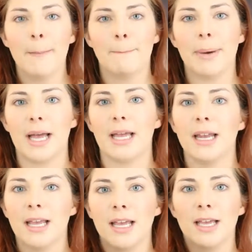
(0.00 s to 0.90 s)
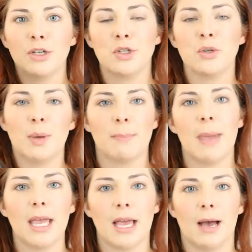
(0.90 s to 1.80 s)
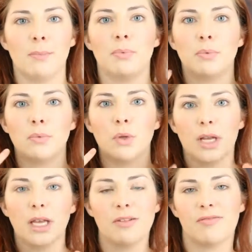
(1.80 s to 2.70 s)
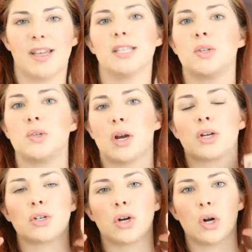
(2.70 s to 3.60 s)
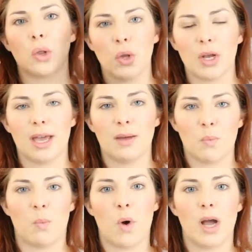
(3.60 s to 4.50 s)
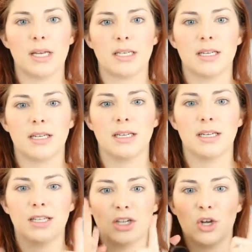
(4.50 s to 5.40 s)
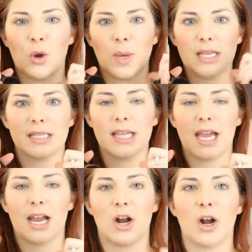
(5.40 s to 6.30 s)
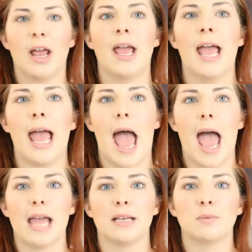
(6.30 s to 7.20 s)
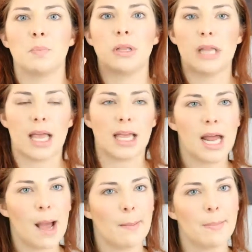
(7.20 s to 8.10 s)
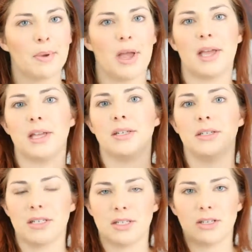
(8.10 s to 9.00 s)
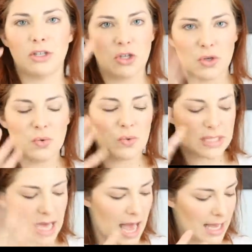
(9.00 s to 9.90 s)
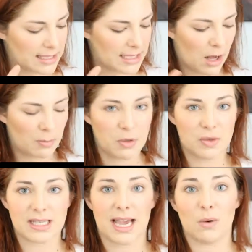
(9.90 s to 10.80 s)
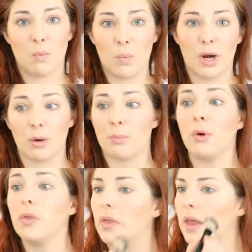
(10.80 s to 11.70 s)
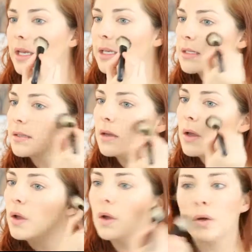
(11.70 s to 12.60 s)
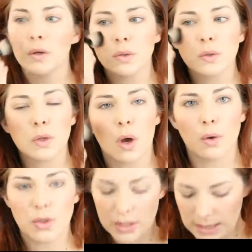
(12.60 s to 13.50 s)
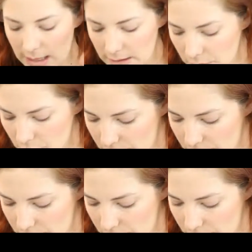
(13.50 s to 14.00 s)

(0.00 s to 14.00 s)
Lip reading: But doing makeup, look at your face structure. Look at what, you know, is there and play it up and use that to help you decide on where to put things. So it's just that little